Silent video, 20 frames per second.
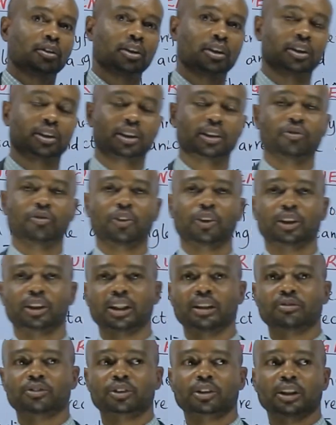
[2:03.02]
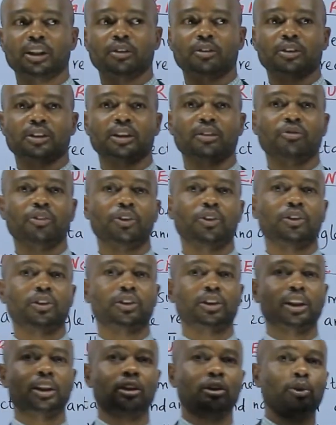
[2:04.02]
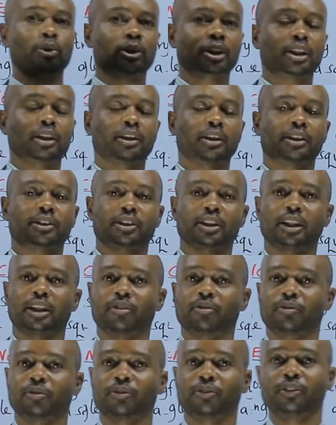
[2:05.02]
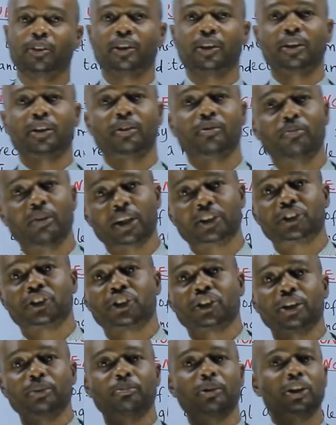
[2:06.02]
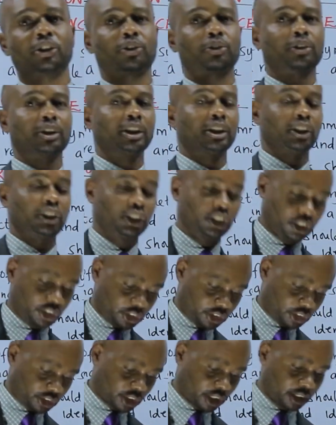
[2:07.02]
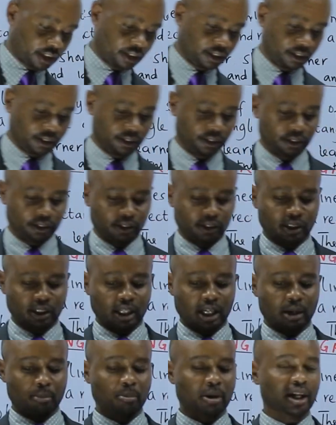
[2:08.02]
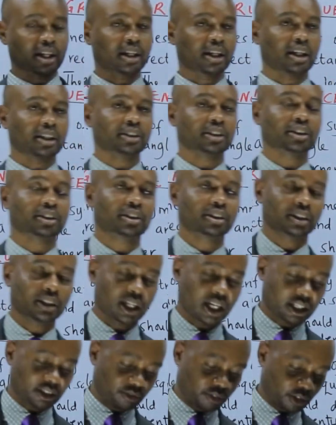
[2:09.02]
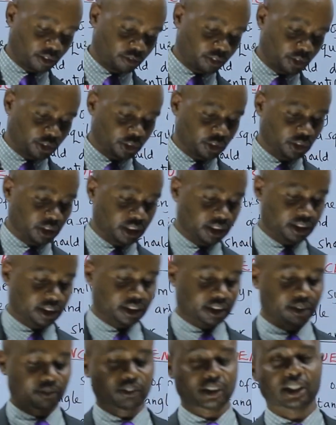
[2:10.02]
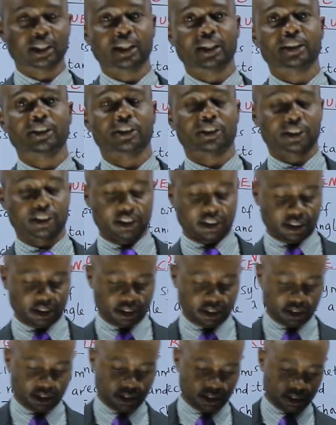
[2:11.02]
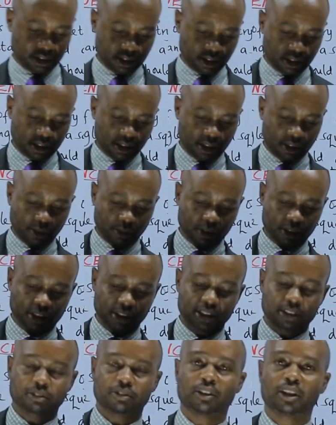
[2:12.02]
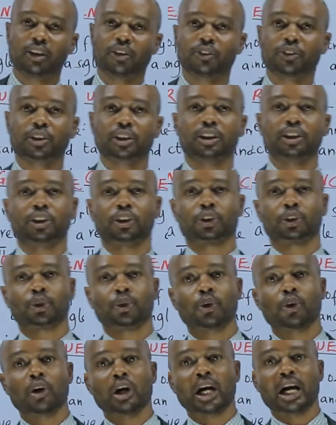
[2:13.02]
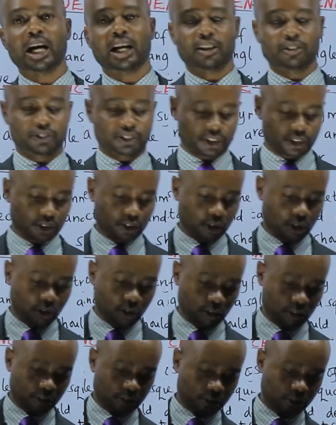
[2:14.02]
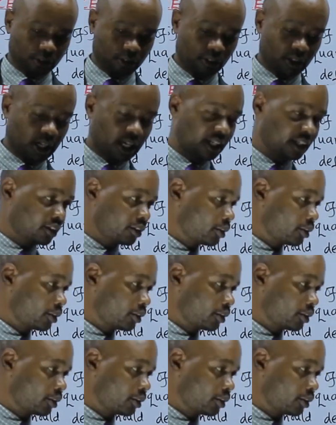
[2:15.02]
In simple terms, somebody will say looking the same. But symmetry is a balanced and proportionate similarity which is found in two halves of an